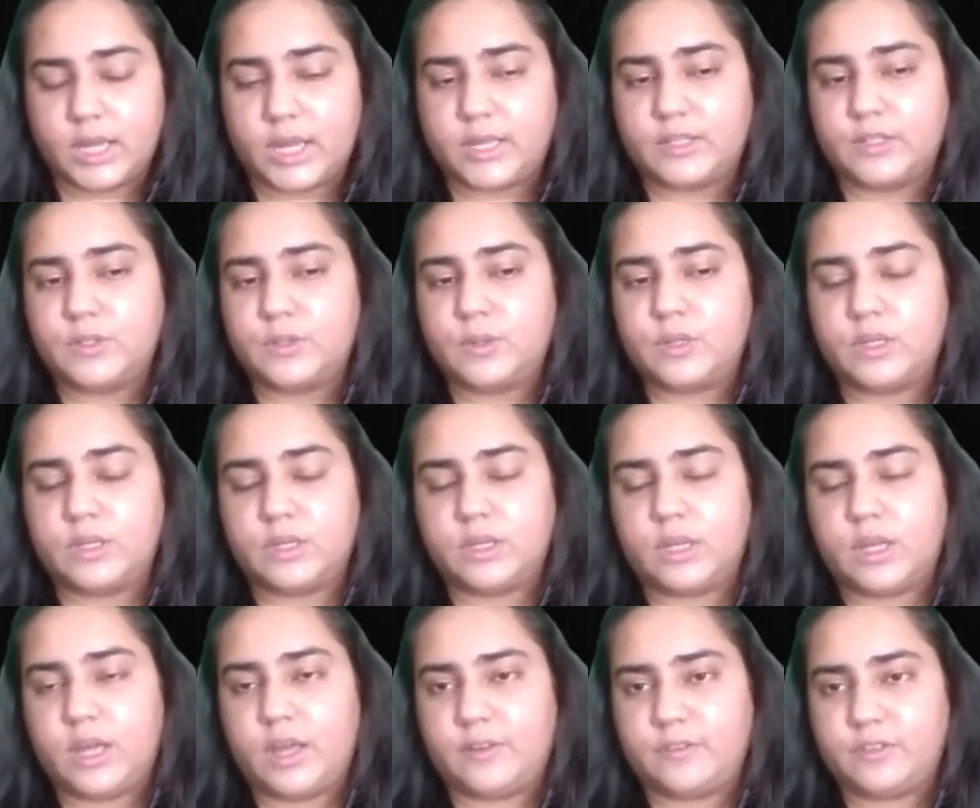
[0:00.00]
As you
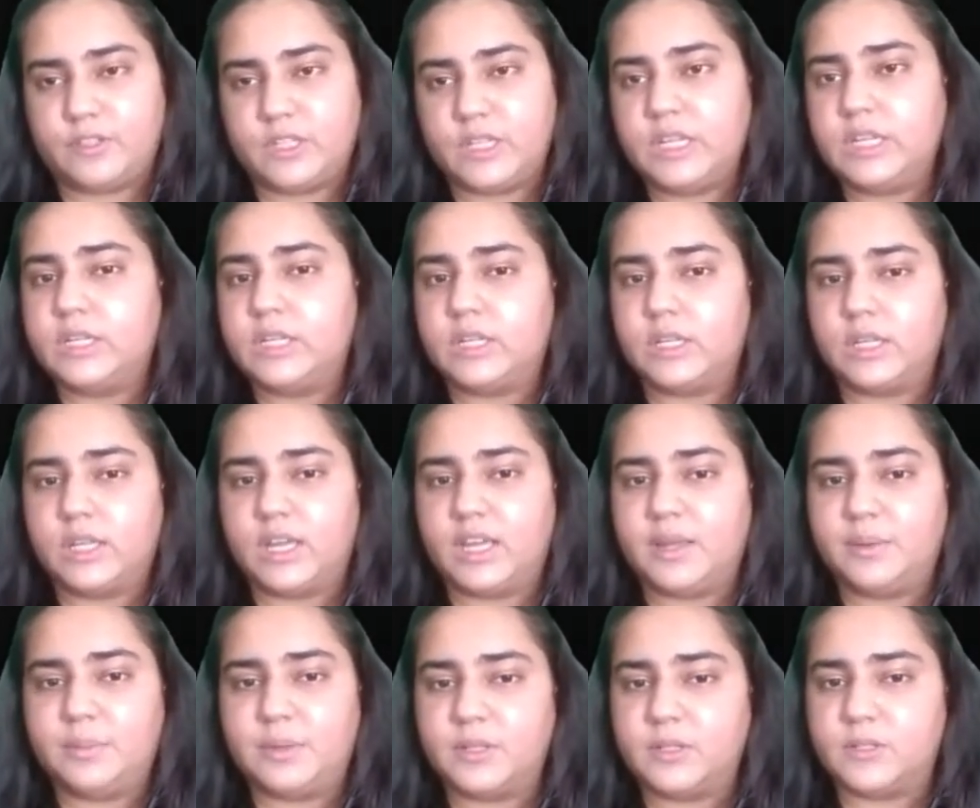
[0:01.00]
have seen in
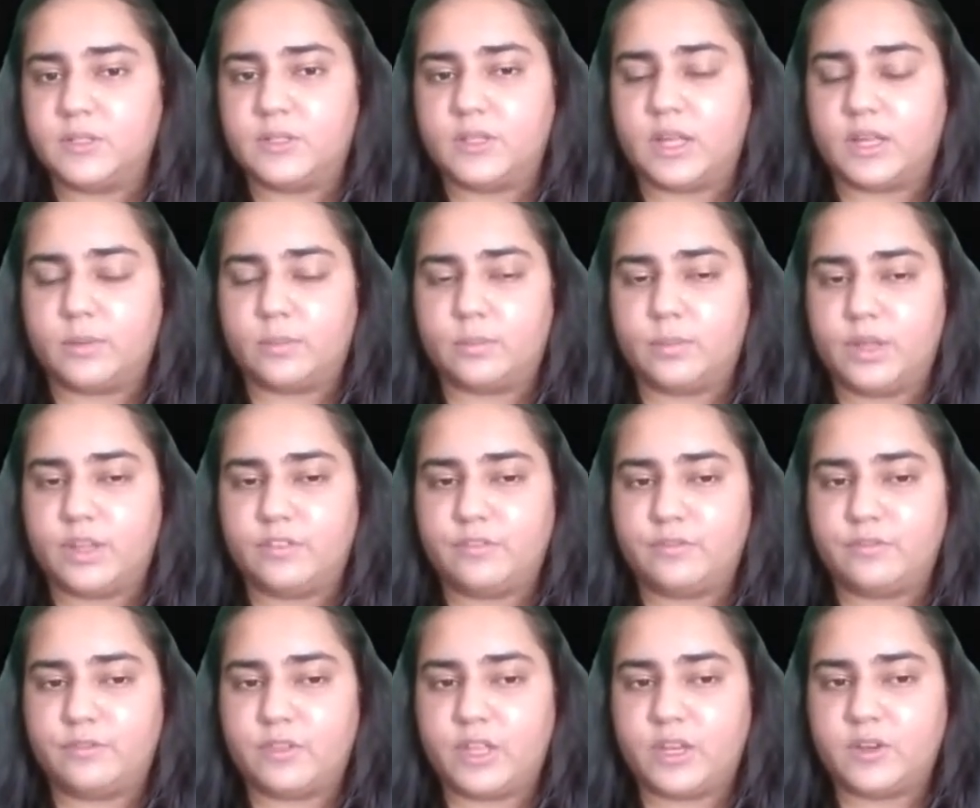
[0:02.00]
K-means that
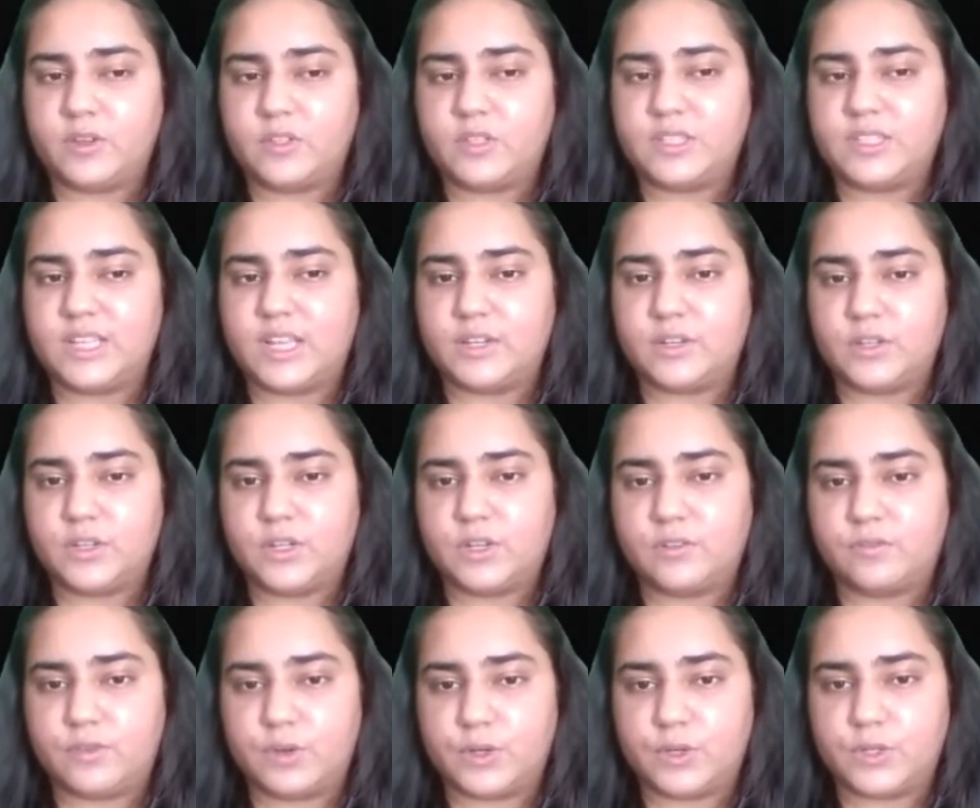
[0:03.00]
if there is a center
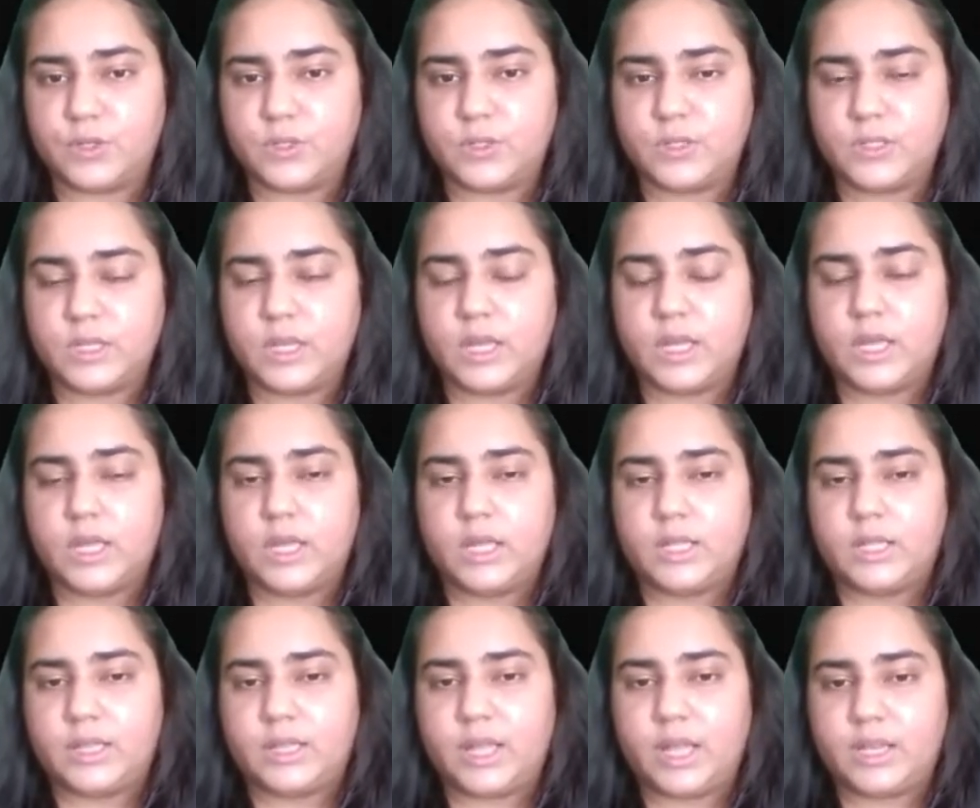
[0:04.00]
convergence,
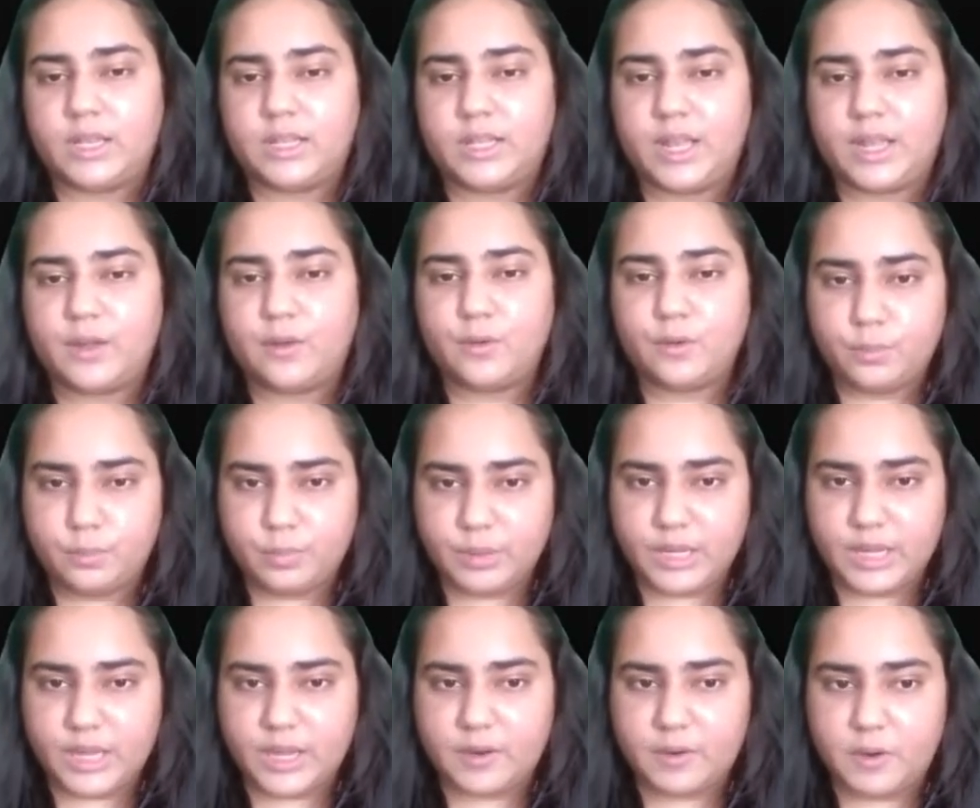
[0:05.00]
then there could
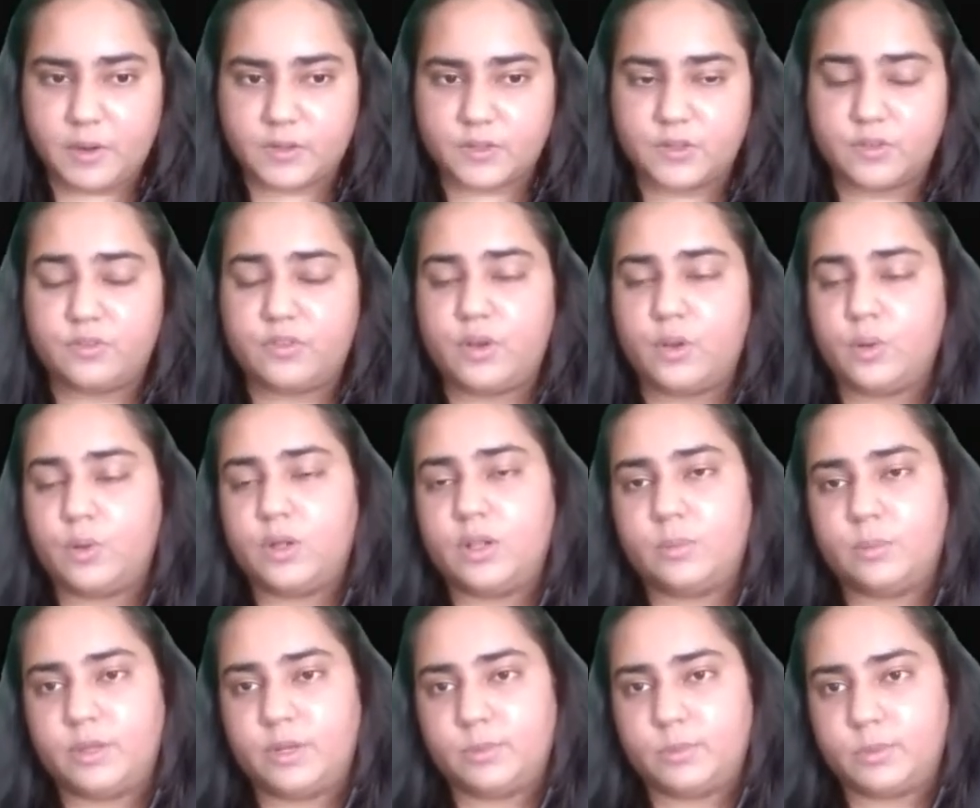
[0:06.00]
be areas of local
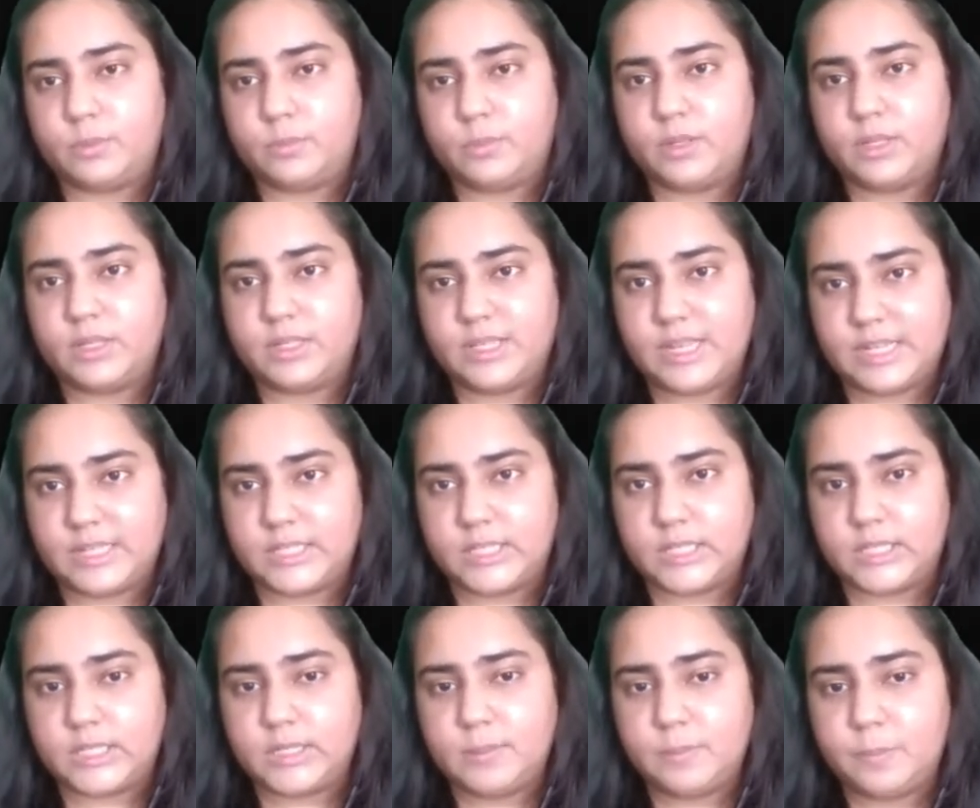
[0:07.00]
minimum
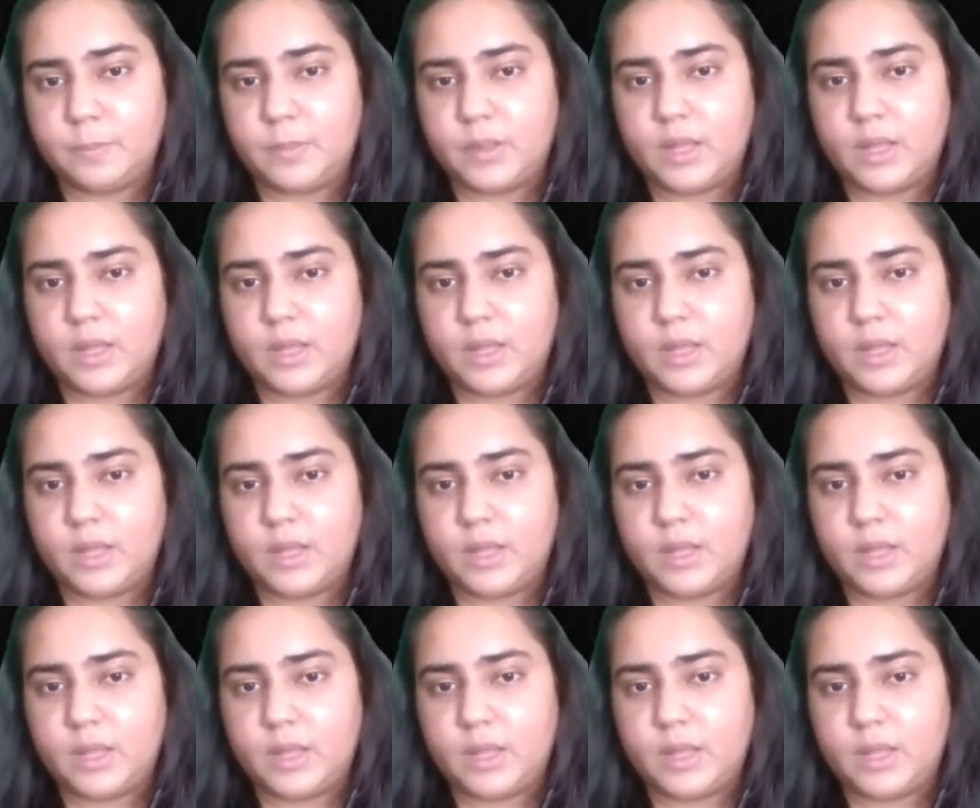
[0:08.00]
density,